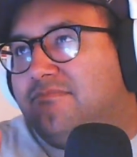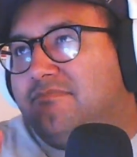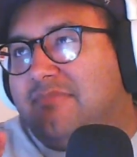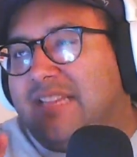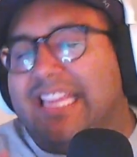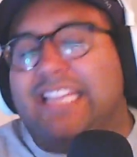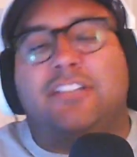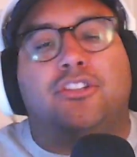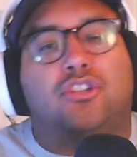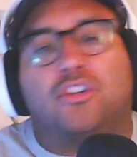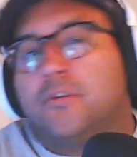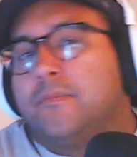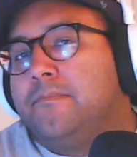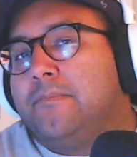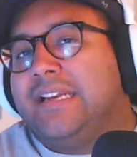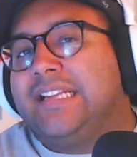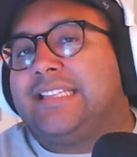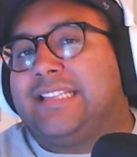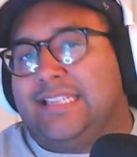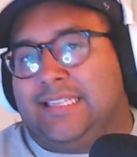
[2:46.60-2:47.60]

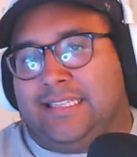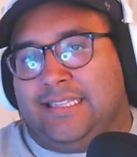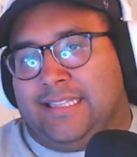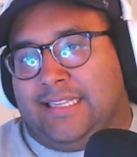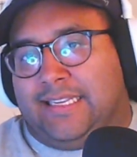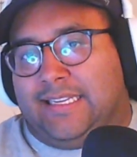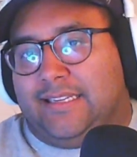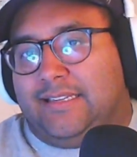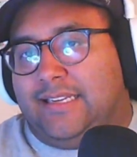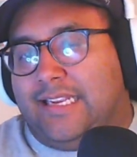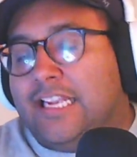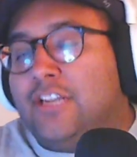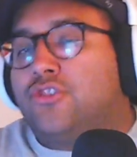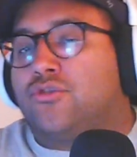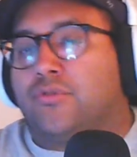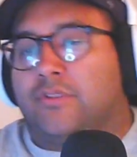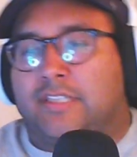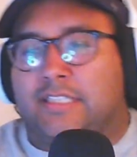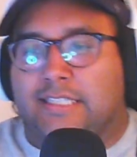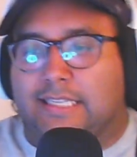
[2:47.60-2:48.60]
intermittently
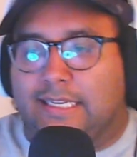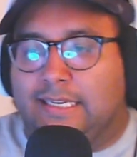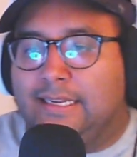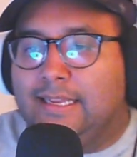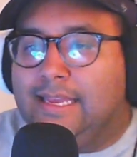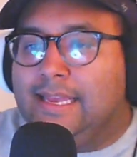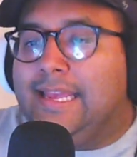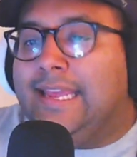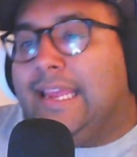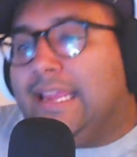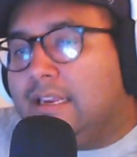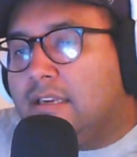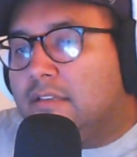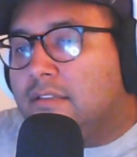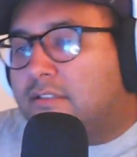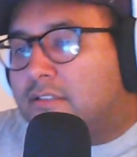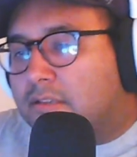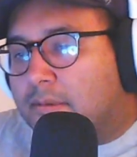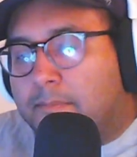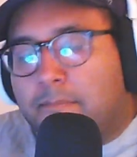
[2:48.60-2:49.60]
interested,
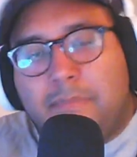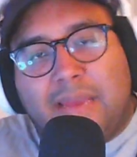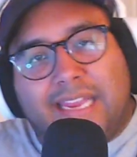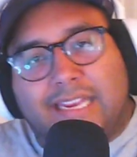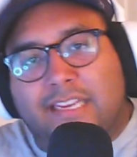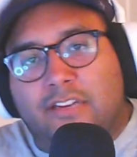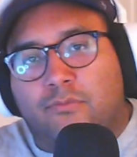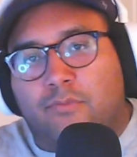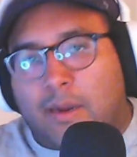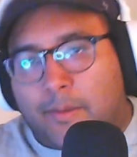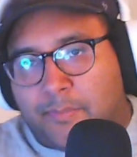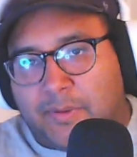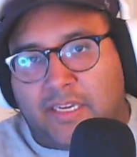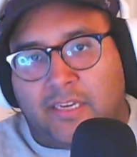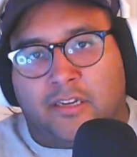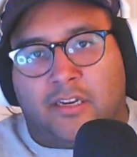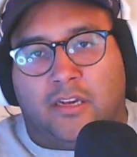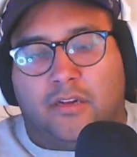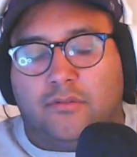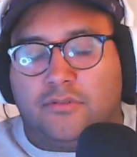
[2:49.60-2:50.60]
is Megan
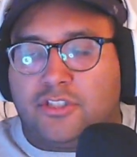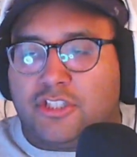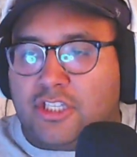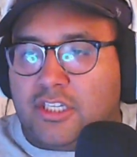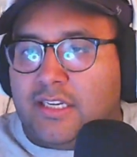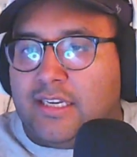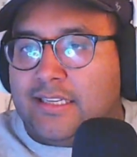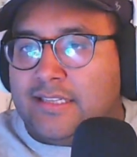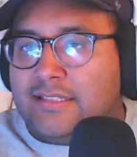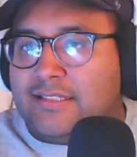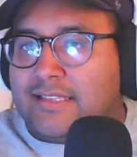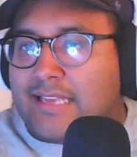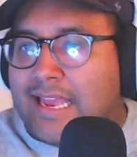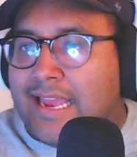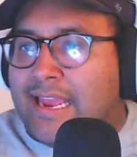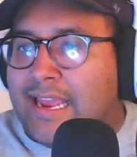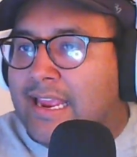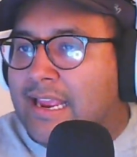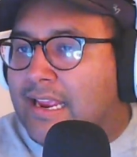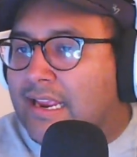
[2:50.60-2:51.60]
Rapinoe. She is
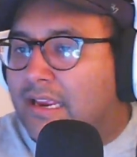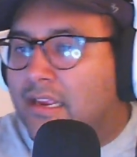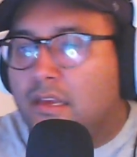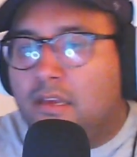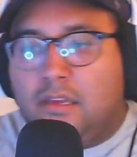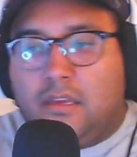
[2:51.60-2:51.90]
a